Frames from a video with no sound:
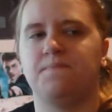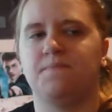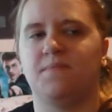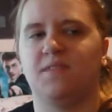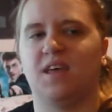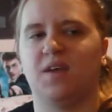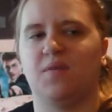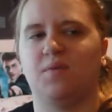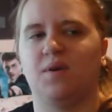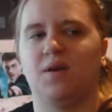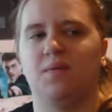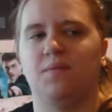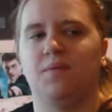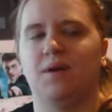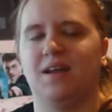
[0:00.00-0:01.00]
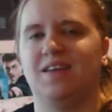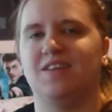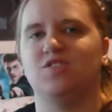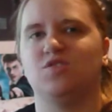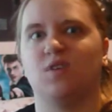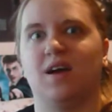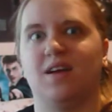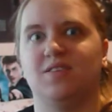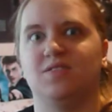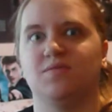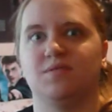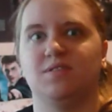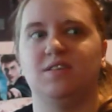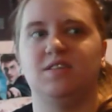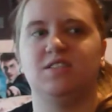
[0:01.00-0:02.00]
like when he tried to
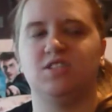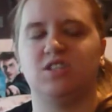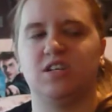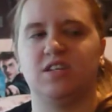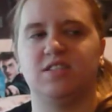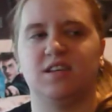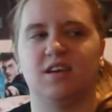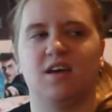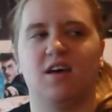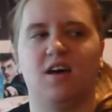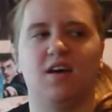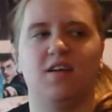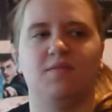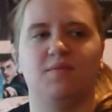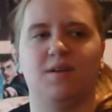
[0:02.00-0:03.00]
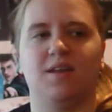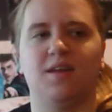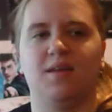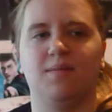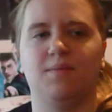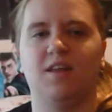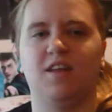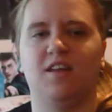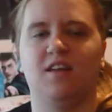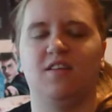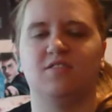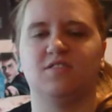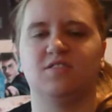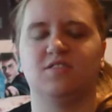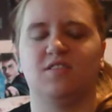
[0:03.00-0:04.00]
release Jessica, and when him and
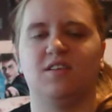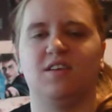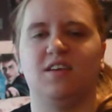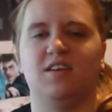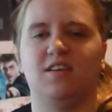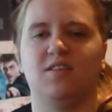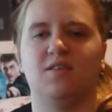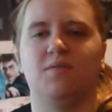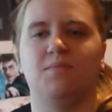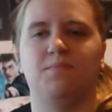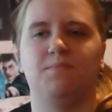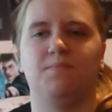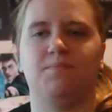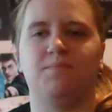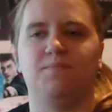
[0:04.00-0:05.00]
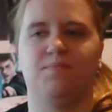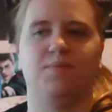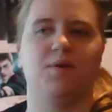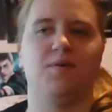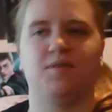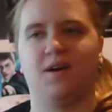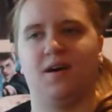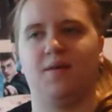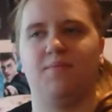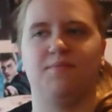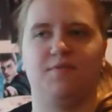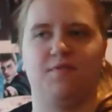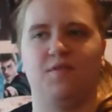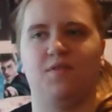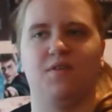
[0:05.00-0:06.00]
Sookie, you know, broke up
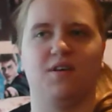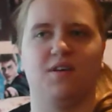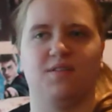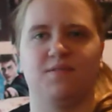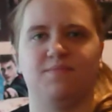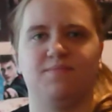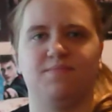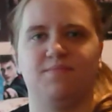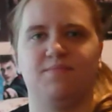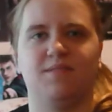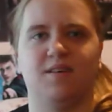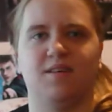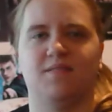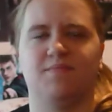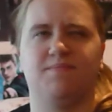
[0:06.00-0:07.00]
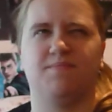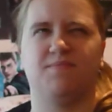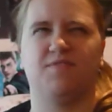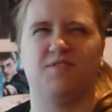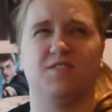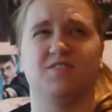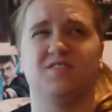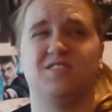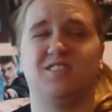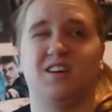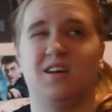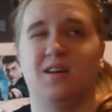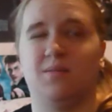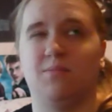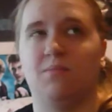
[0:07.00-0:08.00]
for the first
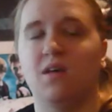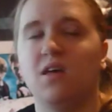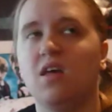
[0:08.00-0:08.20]
time